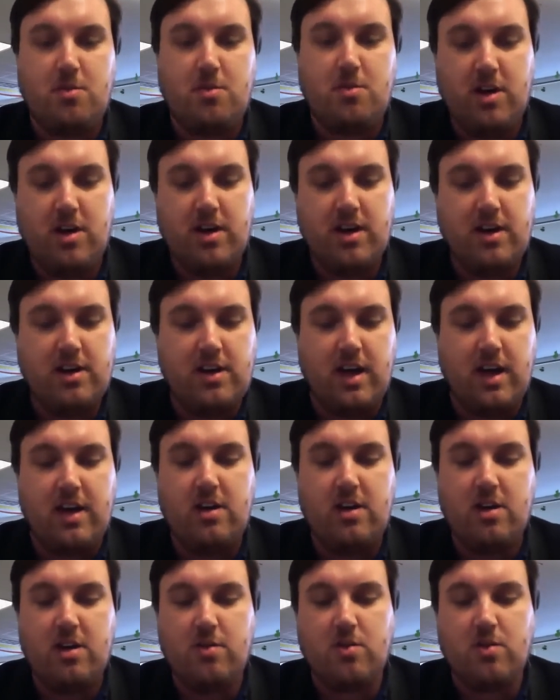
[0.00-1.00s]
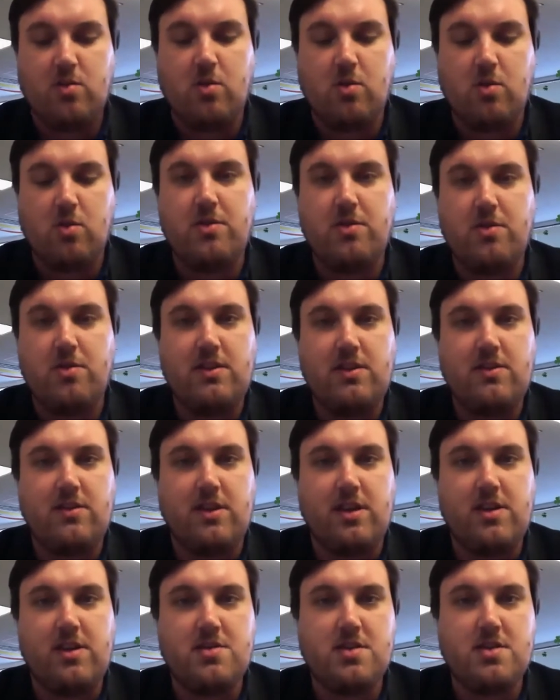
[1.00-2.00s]
America and Canada with Core 3D
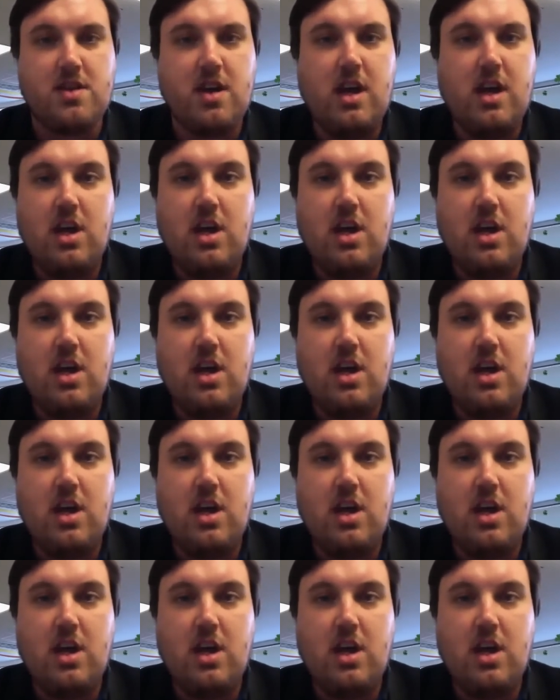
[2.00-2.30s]
Centers.